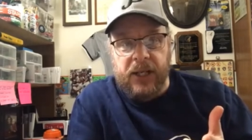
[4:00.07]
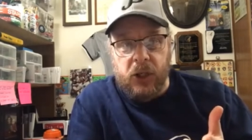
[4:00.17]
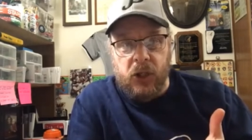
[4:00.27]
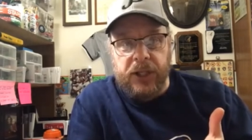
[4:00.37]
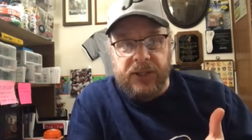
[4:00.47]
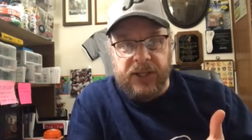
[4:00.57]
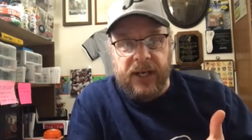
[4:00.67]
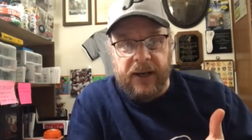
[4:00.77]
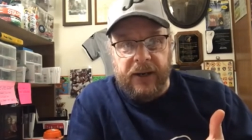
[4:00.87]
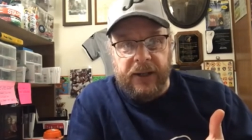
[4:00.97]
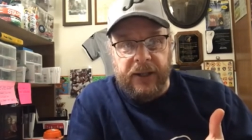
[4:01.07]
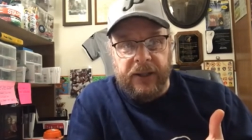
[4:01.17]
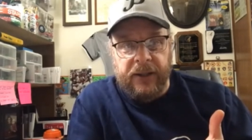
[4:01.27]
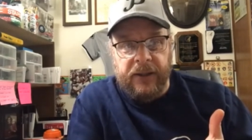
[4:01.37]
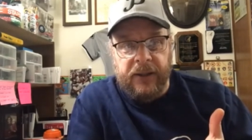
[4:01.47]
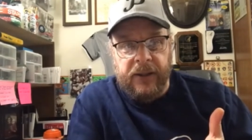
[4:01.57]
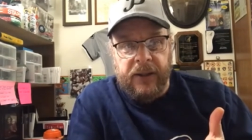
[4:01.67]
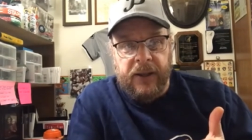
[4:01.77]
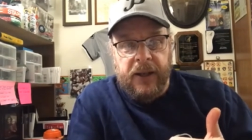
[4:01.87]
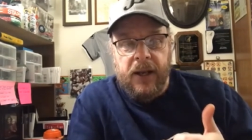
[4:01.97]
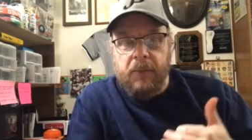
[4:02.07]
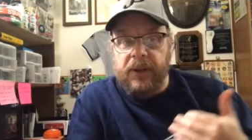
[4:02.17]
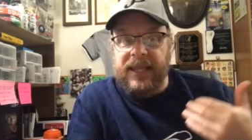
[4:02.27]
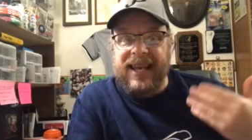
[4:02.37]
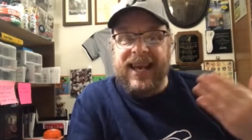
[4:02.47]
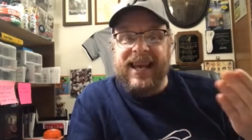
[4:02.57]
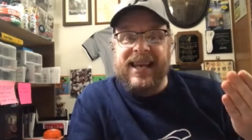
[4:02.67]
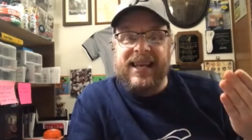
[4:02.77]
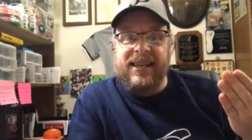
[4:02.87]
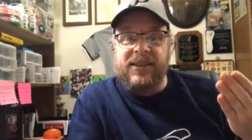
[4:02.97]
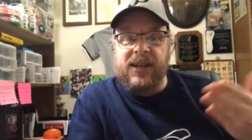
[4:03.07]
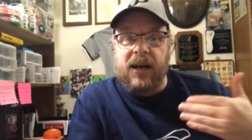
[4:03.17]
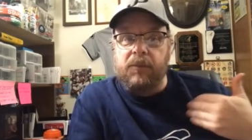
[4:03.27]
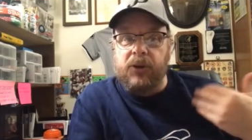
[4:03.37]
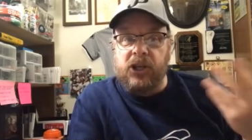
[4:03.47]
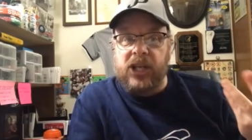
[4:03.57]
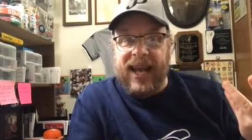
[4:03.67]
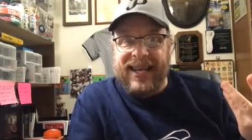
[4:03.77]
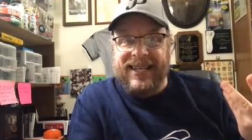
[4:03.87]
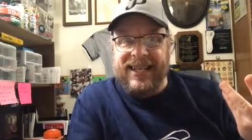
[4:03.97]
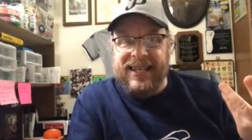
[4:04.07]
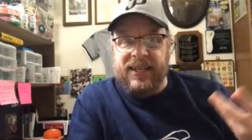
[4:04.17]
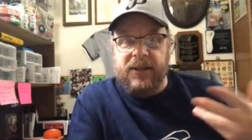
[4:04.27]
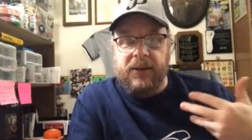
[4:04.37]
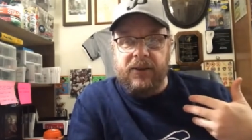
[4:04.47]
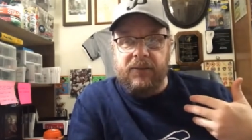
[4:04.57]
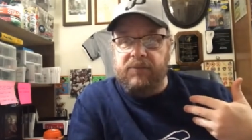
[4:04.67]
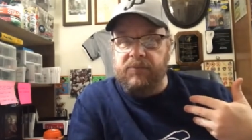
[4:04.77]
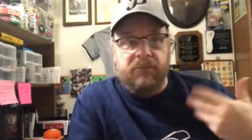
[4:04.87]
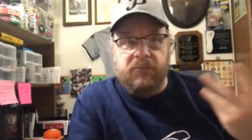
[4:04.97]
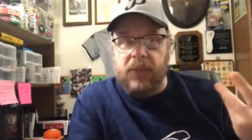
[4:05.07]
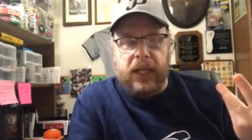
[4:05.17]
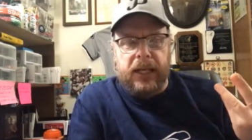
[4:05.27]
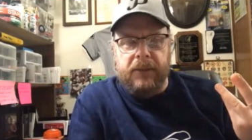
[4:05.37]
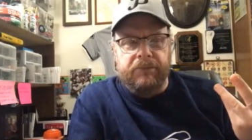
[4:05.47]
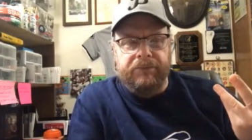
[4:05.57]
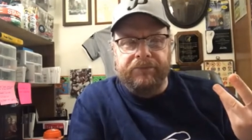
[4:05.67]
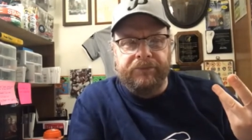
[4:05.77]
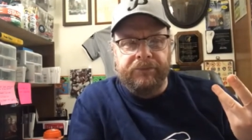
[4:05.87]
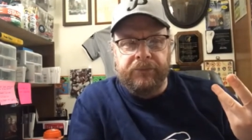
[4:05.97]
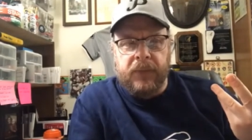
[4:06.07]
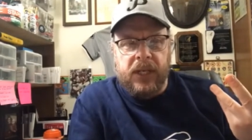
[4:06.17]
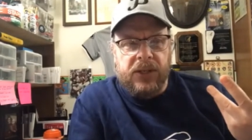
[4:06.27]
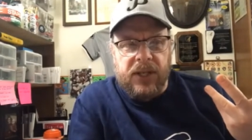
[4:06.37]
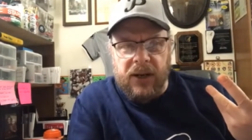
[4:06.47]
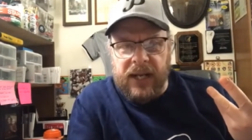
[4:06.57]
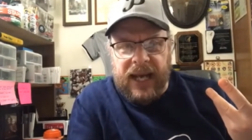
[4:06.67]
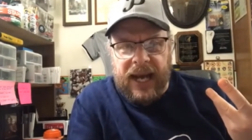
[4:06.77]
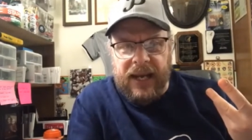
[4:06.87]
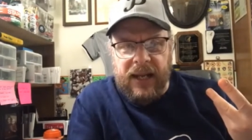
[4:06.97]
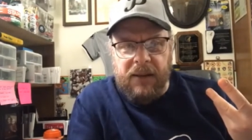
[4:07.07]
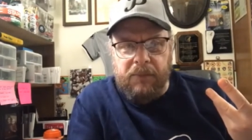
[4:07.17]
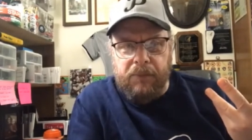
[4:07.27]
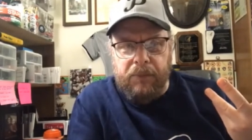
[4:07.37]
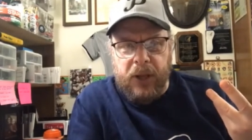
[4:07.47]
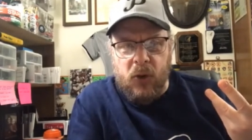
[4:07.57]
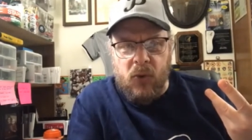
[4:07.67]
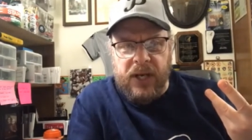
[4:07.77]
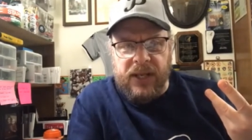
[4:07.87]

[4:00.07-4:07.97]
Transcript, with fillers: a good starter. But the A's are projected to um, start a guy named Puke.